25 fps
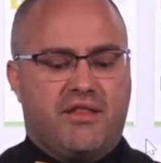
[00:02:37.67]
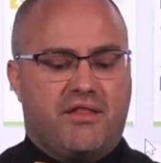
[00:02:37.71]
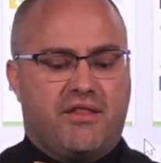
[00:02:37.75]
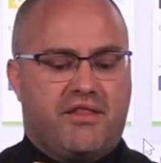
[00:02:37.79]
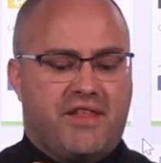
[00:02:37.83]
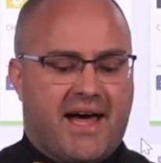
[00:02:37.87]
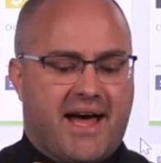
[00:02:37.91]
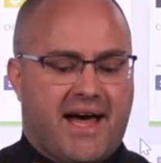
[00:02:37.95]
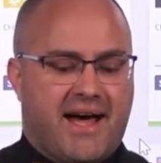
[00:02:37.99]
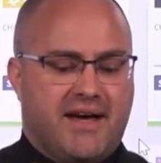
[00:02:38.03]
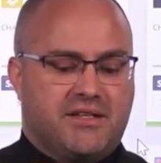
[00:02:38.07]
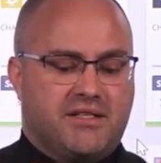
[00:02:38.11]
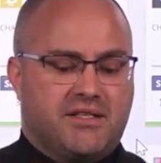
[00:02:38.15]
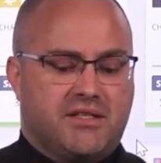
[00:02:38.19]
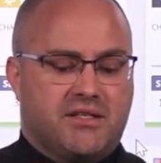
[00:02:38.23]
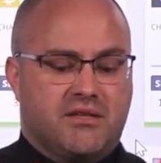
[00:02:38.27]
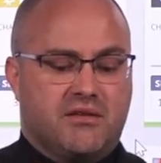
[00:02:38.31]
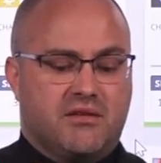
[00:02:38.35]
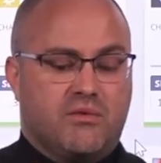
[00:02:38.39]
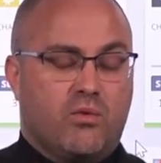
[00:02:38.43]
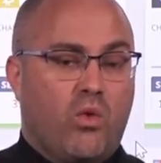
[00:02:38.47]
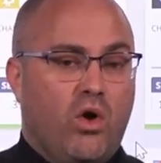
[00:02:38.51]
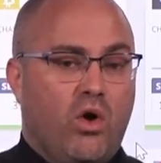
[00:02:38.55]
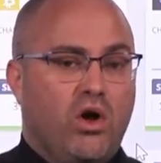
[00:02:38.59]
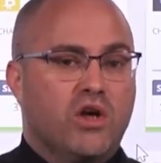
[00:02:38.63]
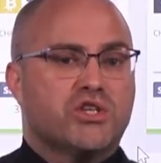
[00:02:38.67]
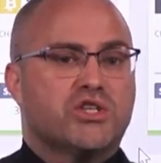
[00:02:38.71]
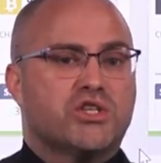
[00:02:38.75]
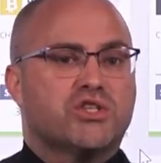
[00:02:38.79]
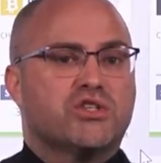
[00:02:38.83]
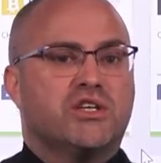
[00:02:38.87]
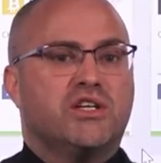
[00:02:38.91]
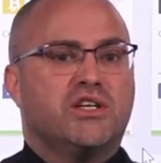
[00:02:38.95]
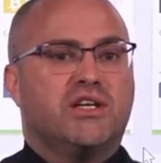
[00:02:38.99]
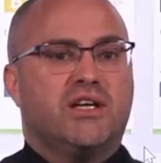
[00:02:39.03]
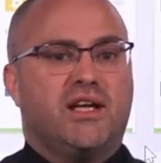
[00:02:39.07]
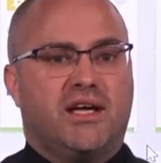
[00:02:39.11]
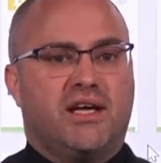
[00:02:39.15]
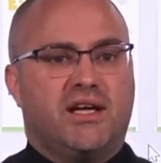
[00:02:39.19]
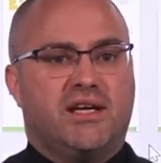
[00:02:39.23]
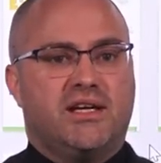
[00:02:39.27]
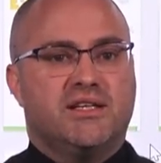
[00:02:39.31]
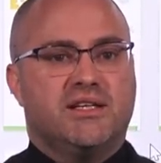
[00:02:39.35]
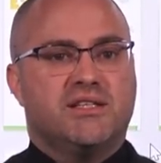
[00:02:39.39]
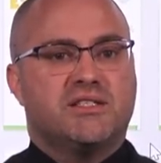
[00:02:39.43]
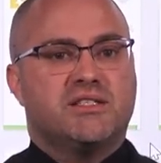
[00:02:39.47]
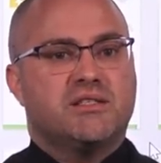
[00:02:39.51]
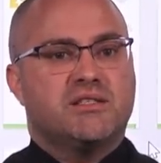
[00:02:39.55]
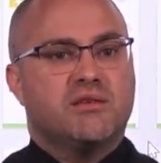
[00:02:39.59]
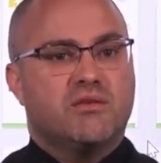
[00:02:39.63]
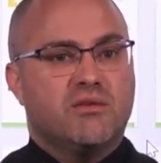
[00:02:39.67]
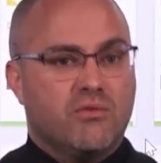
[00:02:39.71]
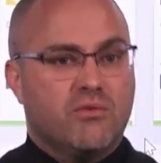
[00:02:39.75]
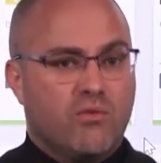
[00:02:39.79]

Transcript: that Wall Street is